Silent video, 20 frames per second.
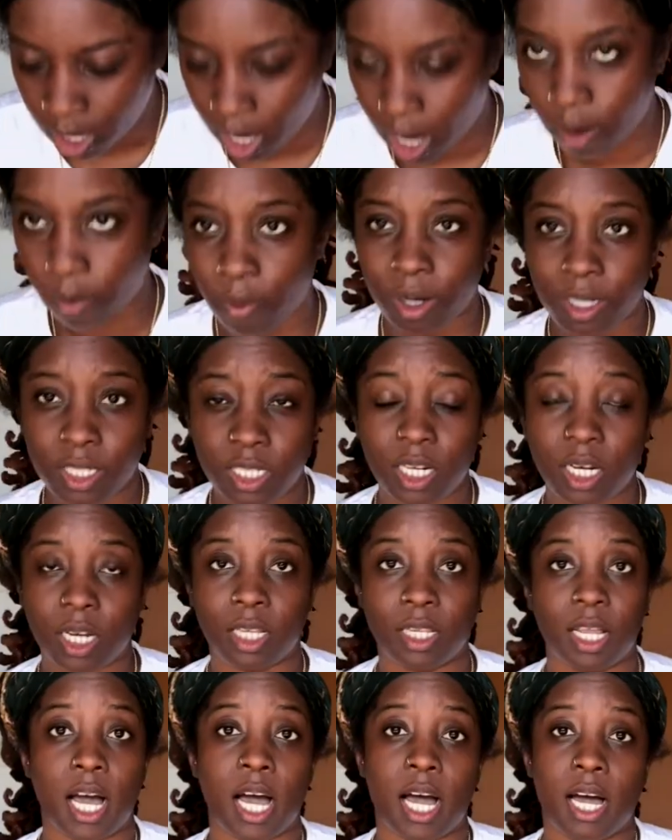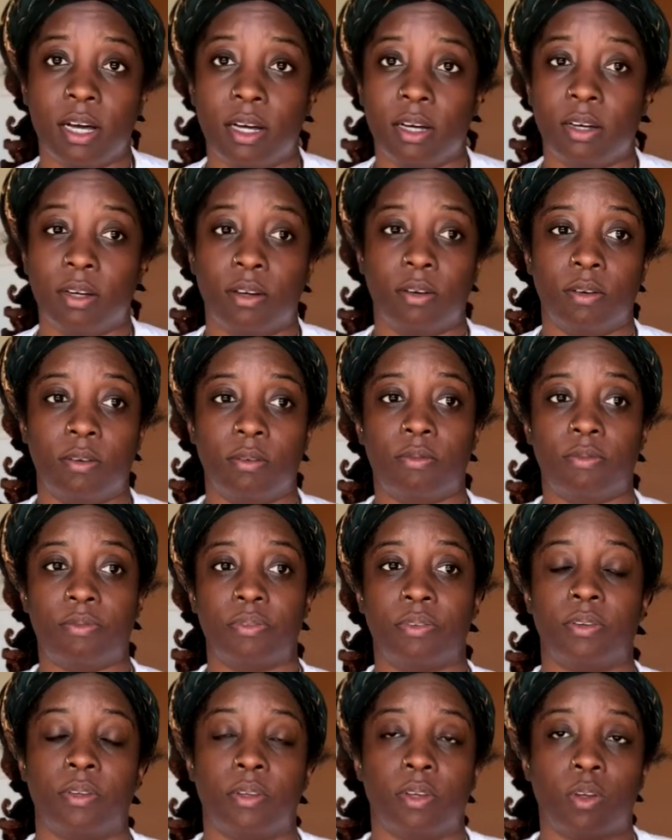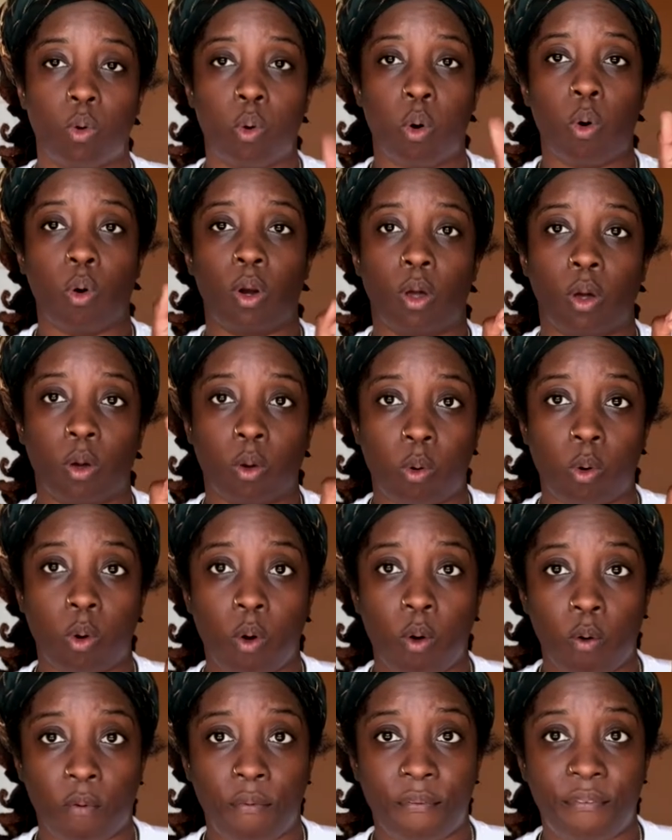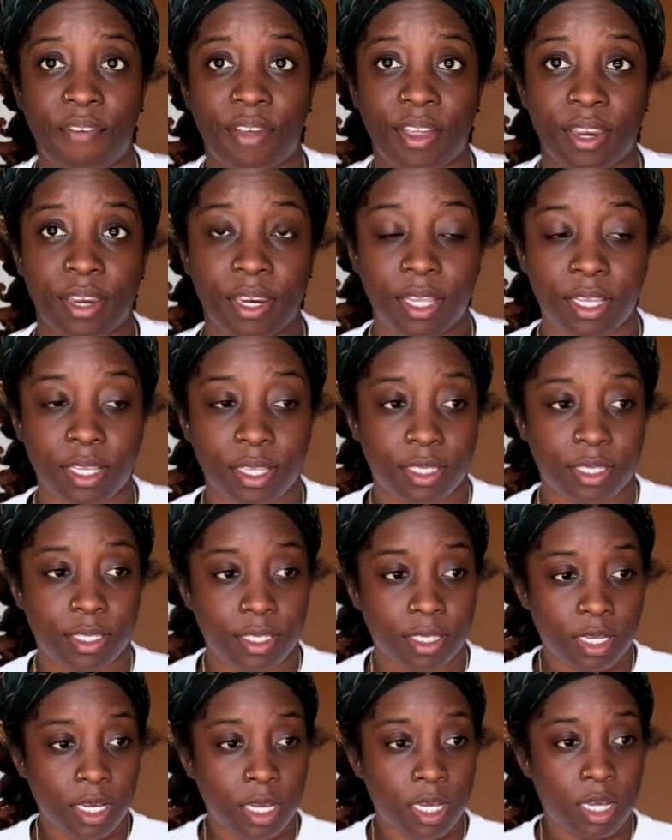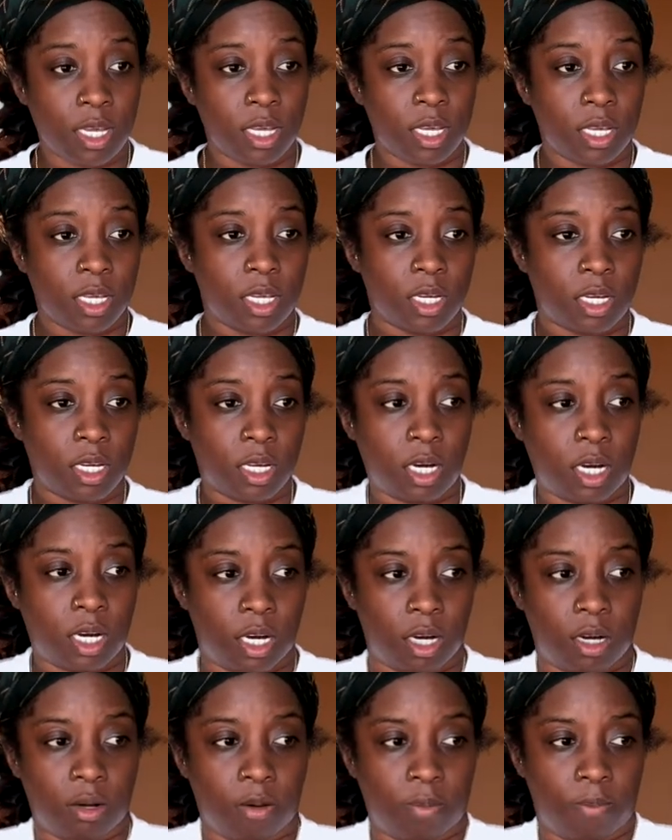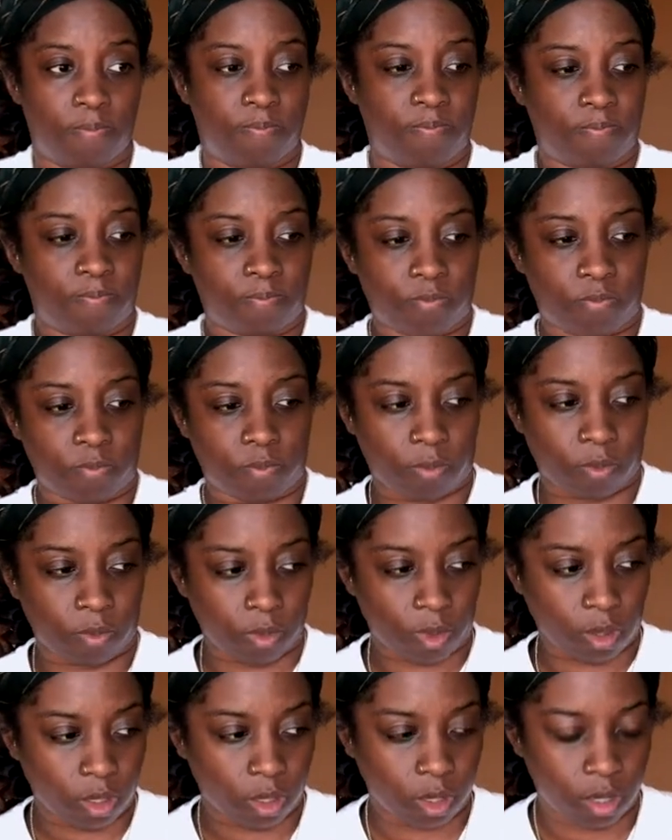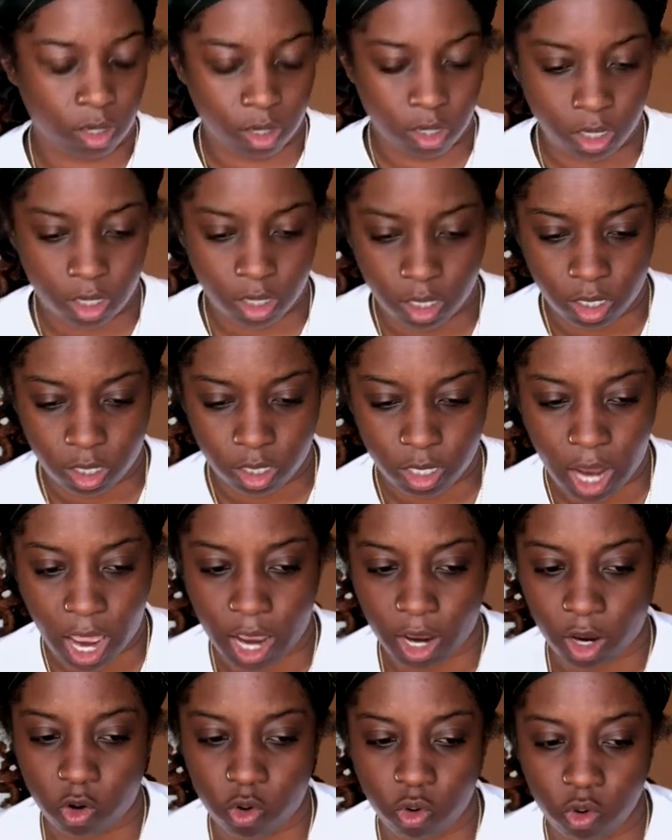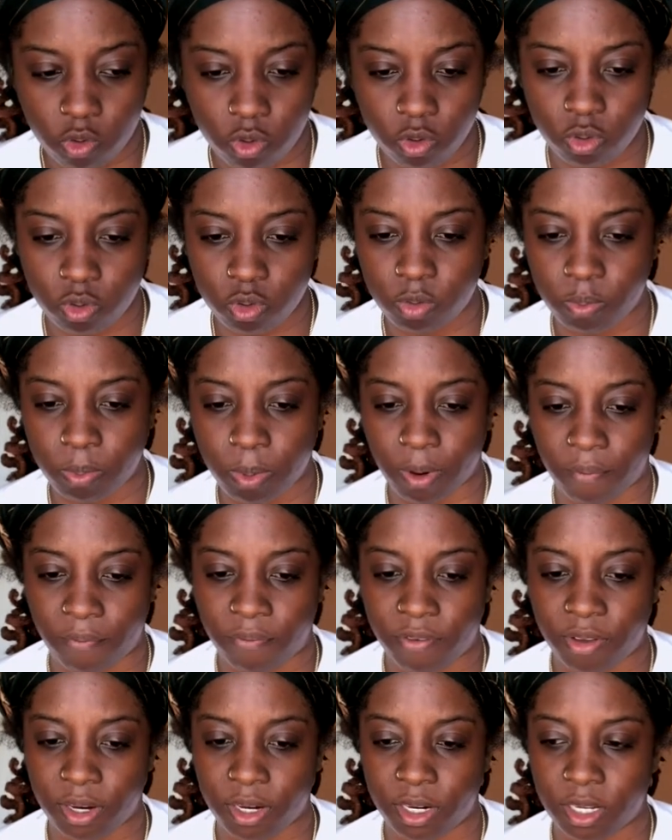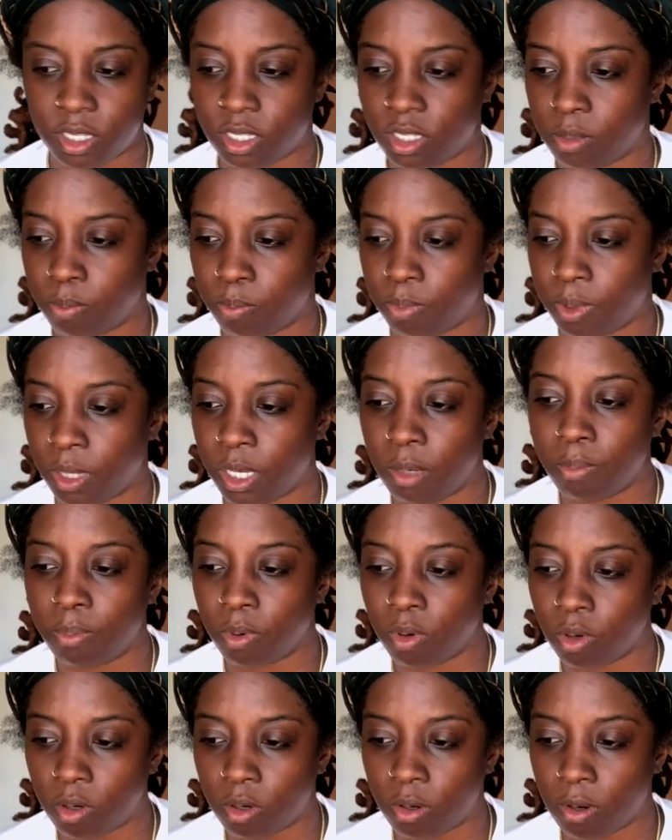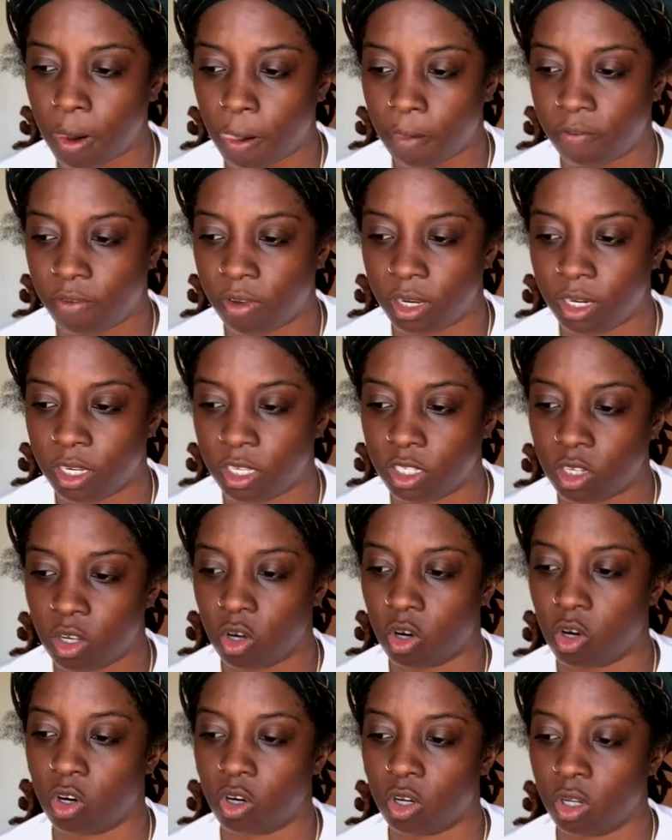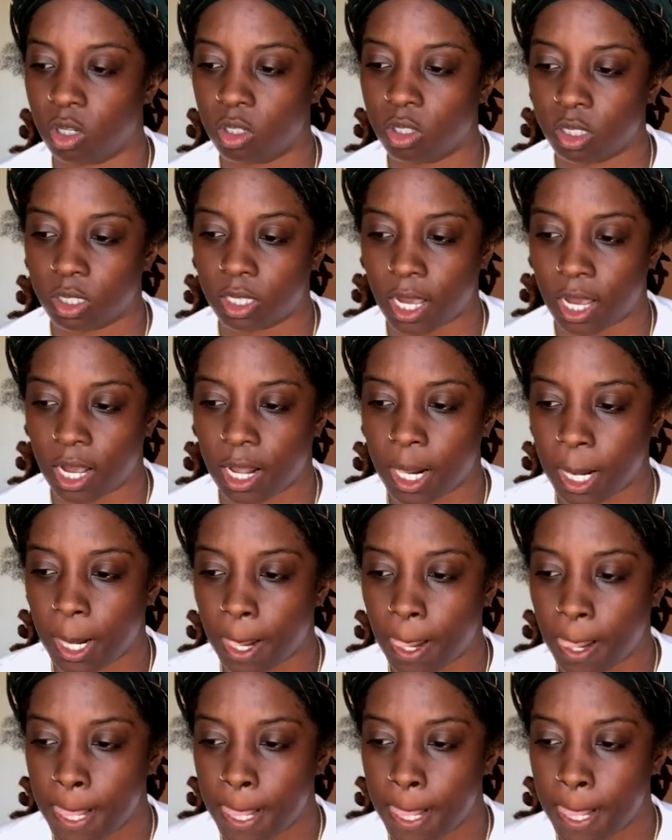I'm watching a lot of quote unquote fitness, um, uh, not gurus, but fitness people, fitness girls that